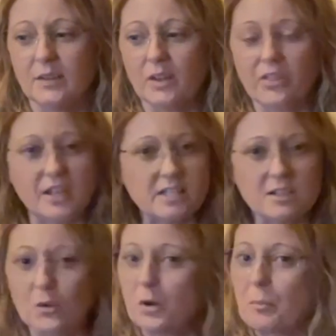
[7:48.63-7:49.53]
things are
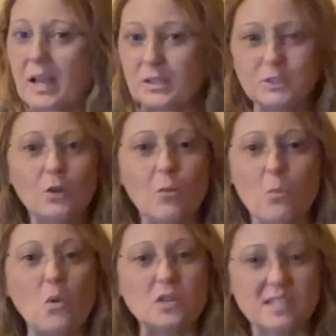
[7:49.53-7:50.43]
going to make a lot
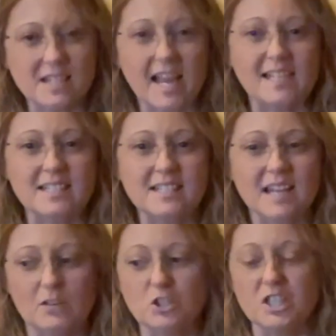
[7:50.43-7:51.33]
more sense
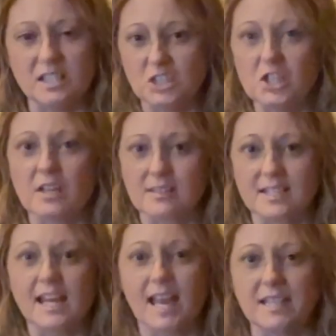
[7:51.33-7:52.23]
if she can just
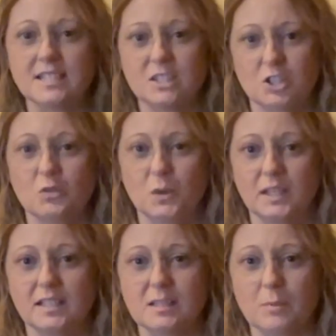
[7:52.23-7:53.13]
get to
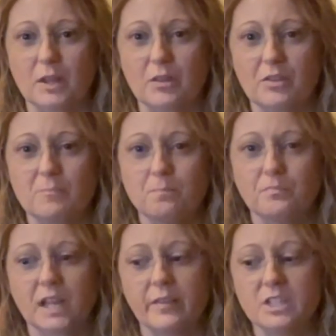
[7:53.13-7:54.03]
Elizabeth
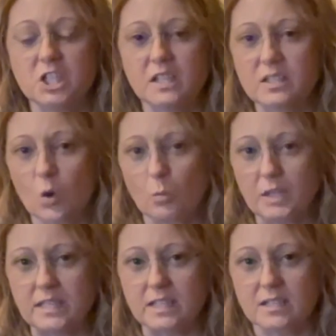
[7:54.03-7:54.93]
and the jigsaw
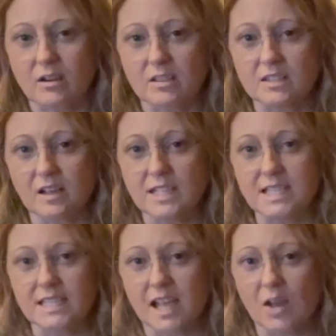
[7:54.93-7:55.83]
pieces are starting
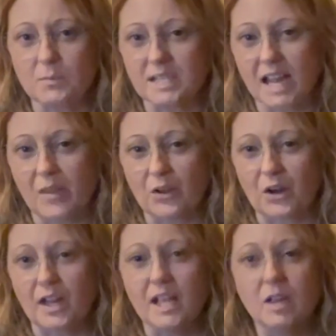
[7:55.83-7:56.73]
to come together.
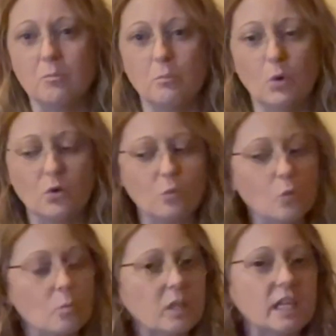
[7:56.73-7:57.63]
Both
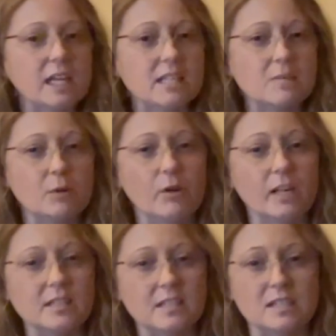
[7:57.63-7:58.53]
women
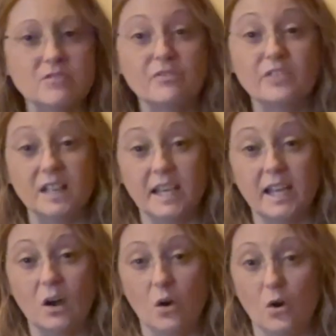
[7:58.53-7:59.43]
experience this filling
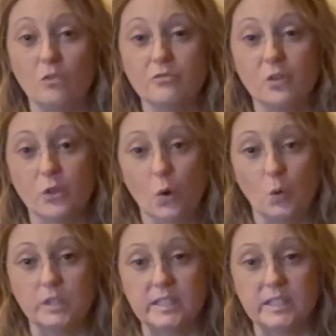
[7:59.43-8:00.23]
of the Holy